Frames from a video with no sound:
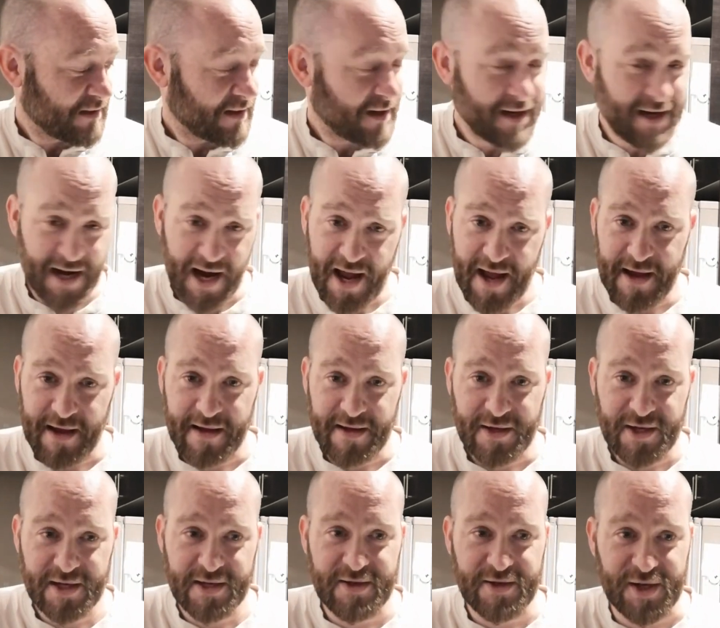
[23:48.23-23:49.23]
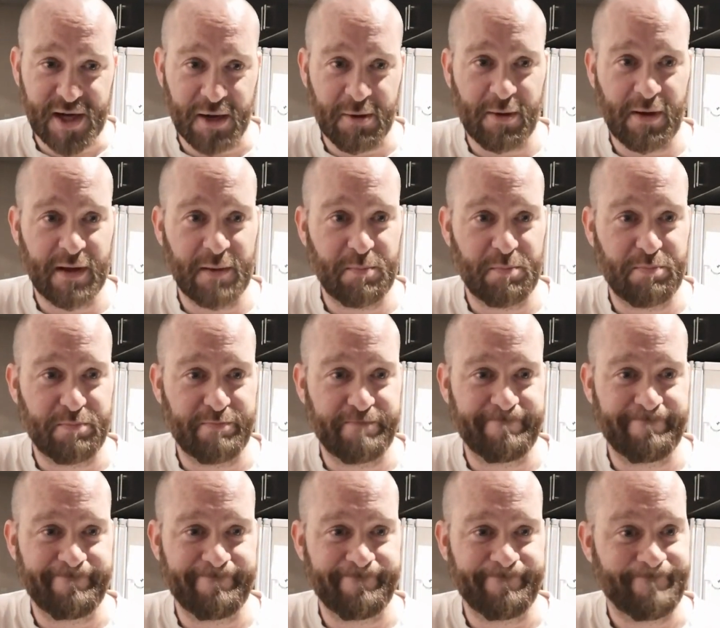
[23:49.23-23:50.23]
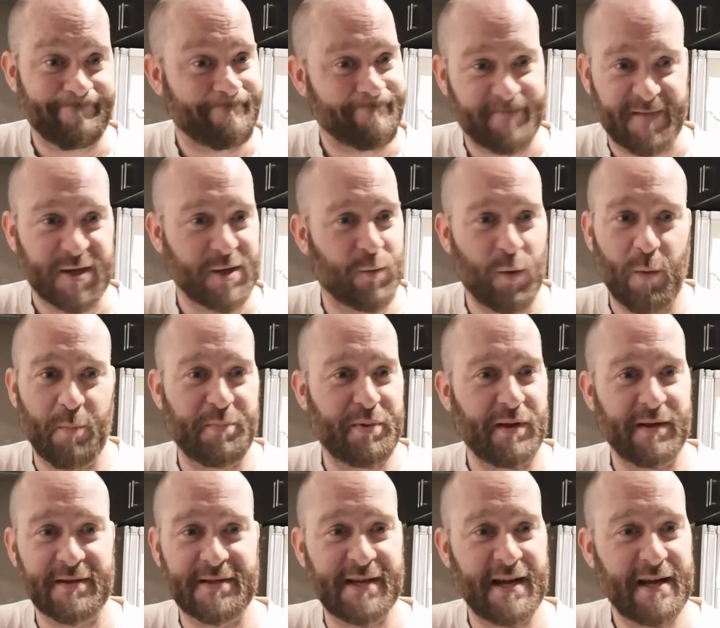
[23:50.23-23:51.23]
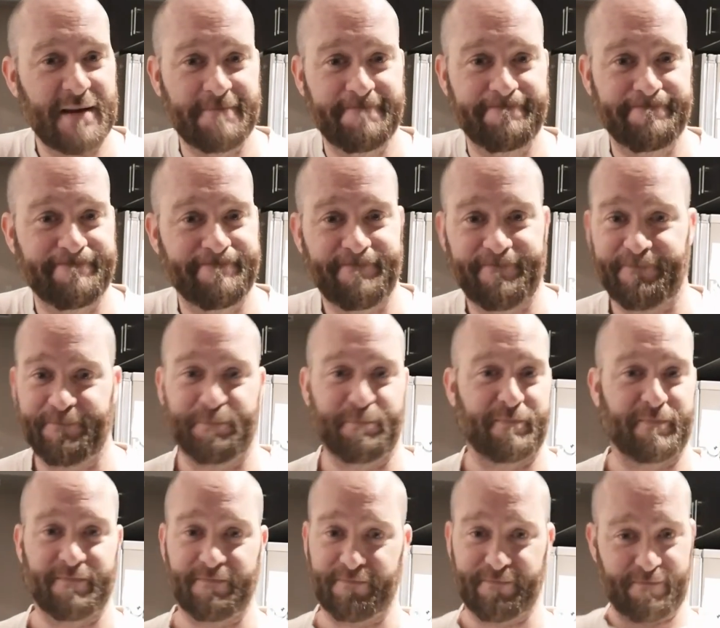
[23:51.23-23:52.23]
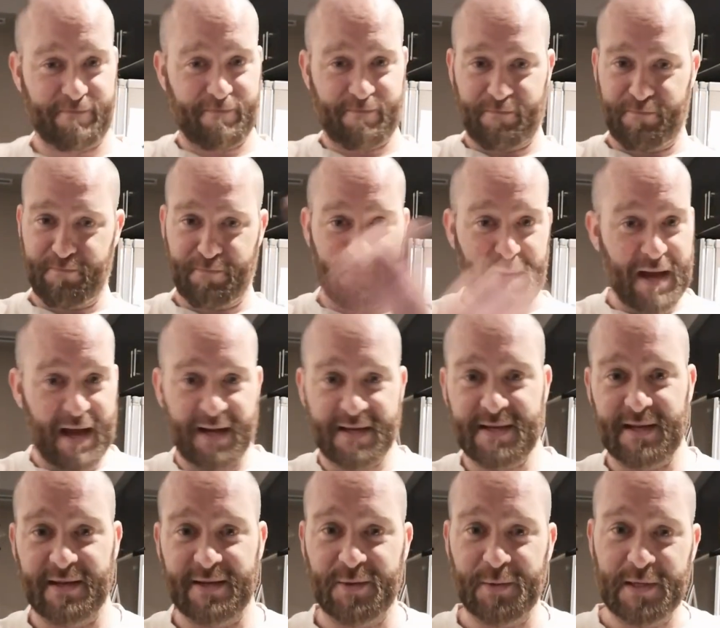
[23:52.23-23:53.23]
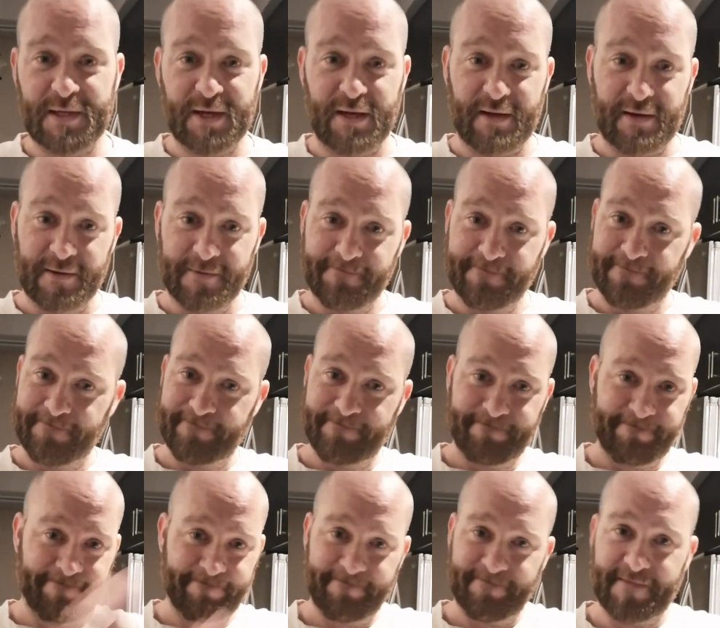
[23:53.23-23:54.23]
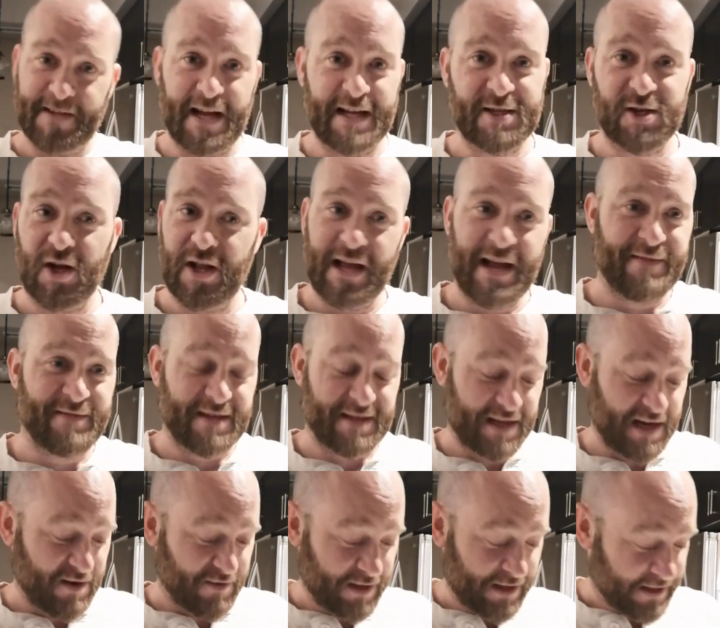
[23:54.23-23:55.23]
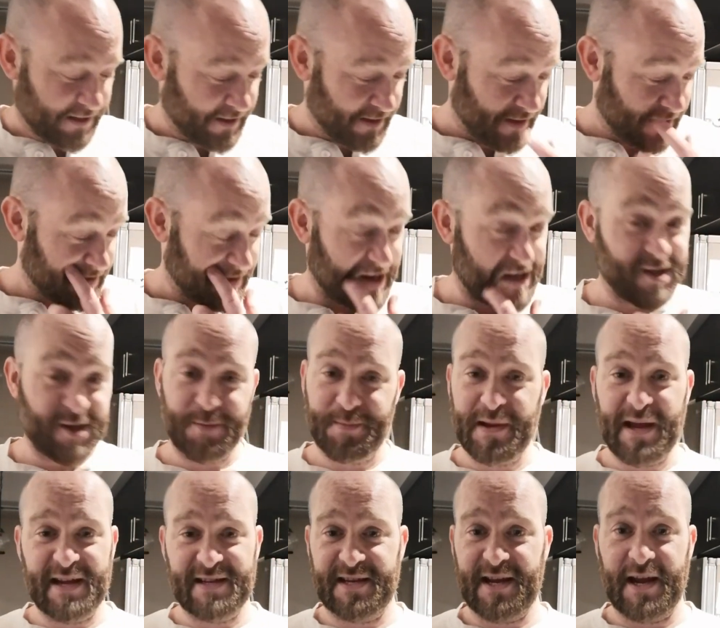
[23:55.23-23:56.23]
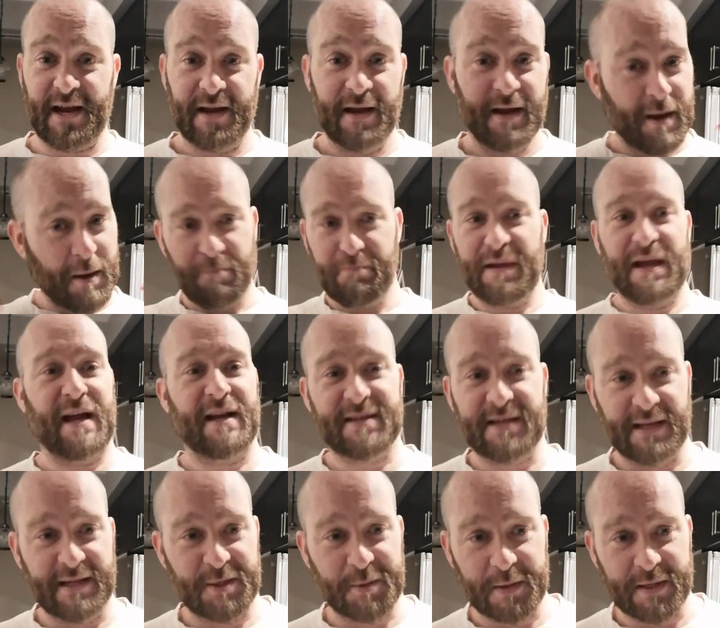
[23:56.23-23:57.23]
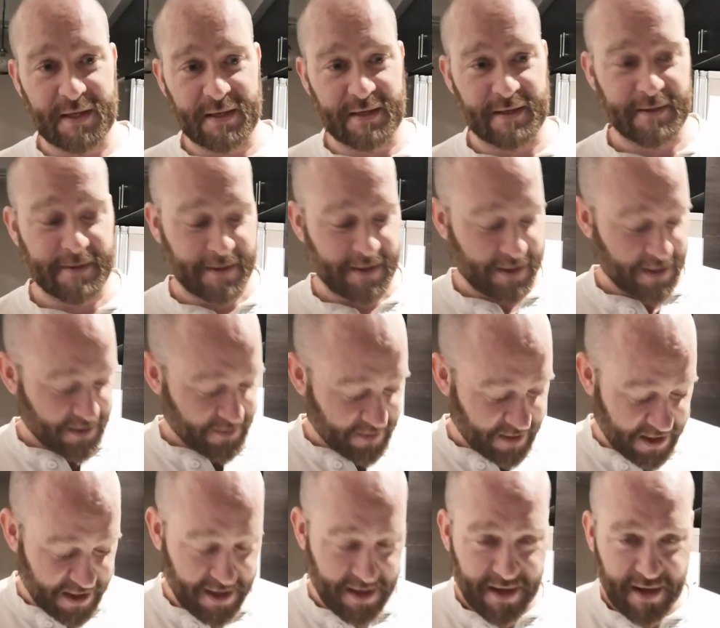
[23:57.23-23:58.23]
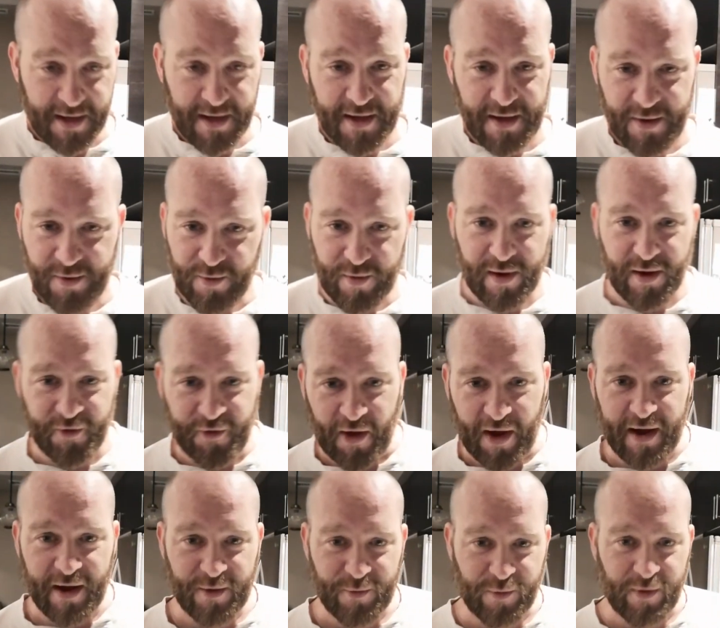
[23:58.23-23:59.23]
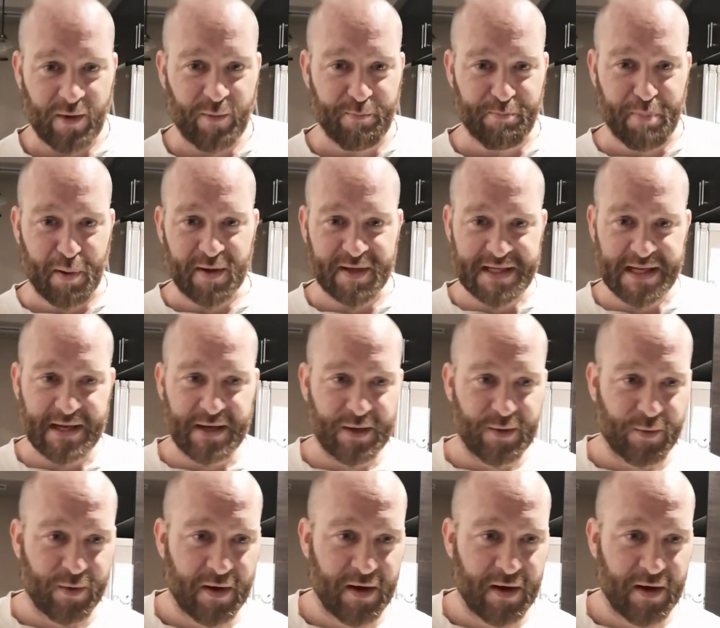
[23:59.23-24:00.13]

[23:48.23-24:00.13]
And yeah, just generally, to quote Bill and Ted, be excellent to each other. That's all I have to say, really. That's your PSA. Be excellent to each other, right? We're all tired. We're all burnt out.